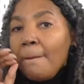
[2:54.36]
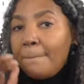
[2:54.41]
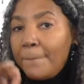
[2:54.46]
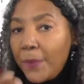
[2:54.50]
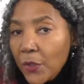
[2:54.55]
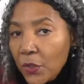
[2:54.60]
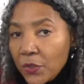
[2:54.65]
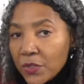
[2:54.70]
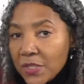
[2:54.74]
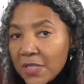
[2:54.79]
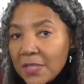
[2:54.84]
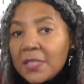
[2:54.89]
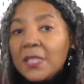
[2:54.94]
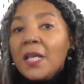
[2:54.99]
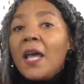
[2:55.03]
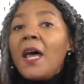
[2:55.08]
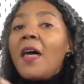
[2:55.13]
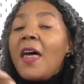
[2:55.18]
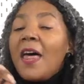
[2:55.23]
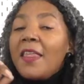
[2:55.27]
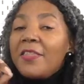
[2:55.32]
But
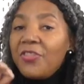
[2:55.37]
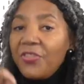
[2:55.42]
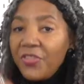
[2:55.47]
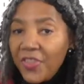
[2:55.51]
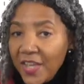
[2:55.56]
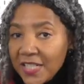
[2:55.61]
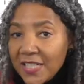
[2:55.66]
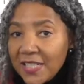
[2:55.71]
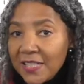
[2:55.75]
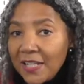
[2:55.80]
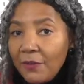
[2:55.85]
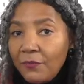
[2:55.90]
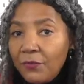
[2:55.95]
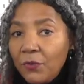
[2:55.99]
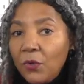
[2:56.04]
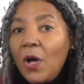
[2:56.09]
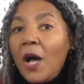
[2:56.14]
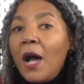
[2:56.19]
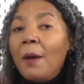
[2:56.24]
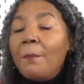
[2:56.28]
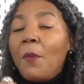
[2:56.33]
this
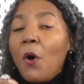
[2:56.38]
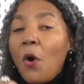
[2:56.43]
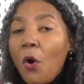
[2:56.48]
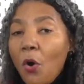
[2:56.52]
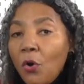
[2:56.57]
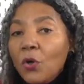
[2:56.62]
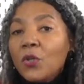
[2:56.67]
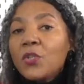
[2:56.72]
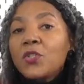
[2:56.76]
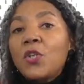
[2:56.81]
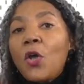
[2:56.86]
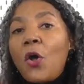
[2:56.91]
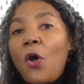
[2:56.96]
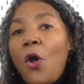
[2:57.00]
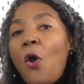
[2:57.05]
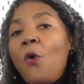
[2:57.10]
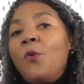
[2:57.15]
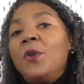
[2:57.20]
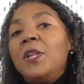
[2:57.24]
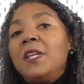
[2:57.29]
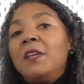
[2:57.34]
level, I'm also
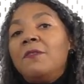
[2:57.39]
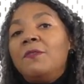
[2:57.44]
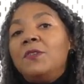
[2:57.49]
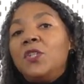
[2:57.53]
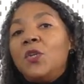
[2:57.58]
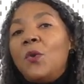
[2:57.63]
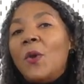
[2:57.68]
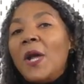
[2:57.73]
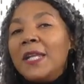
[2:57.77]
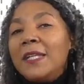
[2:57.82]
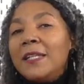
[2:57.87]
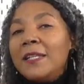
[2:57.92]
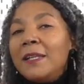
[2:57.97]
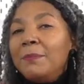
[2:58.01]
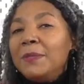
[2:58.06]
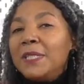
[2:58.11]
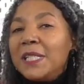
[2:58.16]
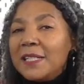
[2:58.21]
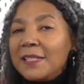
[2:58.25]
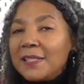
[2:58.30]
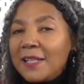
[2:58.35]
only giving you a
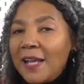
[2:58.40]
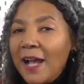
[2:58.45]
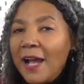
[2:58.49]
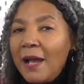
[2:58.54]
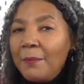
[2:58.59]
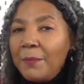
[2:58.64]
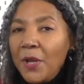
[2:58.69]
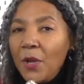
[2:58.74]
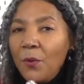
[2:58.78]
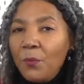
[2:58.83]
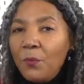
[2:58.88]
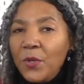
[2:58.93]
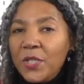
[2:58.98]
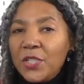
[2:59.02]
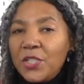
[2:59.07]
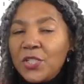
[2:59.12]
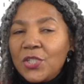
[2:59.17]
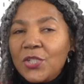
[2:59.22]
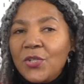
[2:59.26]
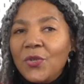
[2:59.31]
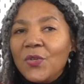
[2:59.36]
limited time in
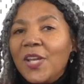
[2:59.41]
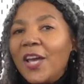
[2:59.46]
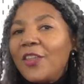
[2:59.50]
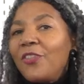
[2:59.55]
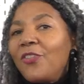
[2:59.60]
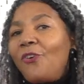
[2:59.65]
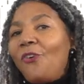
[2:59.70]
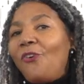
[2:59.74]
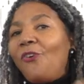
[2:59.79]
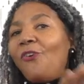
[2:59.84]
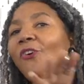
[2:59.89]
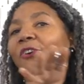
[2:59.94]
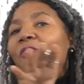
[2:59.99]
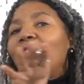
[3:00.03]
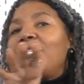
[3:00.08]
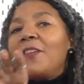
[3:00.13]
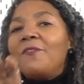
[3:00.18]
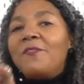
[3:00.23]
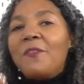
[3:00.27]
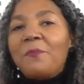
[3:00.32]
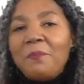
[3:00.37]
which to gather all
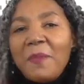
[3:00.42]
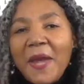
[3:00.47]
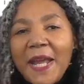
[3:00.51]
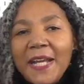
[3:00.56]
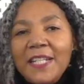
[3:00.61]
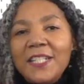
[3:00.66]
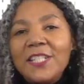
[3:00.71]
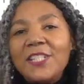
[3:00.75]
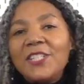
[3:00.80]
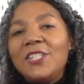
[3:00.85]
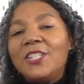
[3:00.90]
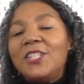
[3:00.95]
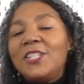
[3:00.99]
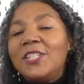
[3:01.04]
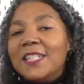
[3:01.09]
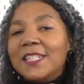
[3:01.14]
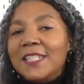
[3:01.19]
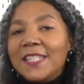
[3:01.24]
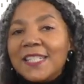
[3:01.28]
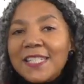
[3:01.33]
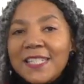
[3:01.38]
the information
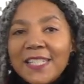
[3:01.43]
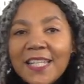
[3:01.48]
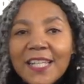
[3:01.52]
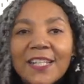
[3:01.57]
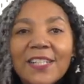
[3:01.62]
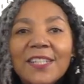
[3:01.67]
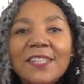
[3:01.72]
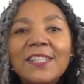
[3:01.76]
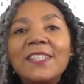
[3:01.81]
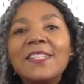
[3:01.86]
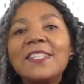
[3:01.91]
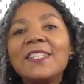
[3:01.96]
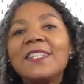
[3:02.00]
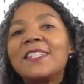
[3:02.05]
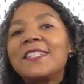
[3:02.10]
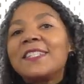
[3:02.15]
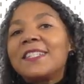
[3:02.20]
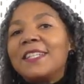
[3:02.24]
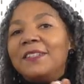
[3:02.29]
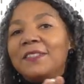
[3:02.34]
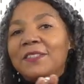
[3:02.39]
and
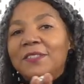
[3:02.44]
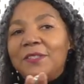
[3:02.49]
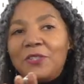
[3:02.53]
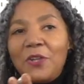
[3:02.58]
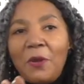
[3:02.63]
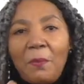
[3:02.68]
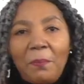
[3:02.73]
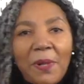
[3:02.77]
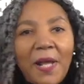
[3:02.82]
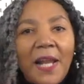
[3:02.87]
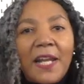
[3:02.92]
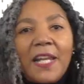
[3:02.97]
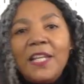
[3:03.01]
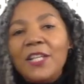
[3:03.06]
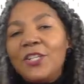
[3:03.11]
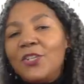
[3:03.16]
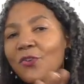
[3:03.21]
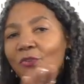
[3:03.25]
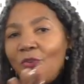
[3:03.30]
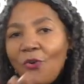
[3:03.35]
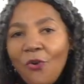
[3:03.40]
skills and your
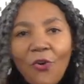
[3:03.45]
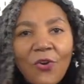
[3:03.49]
planning, your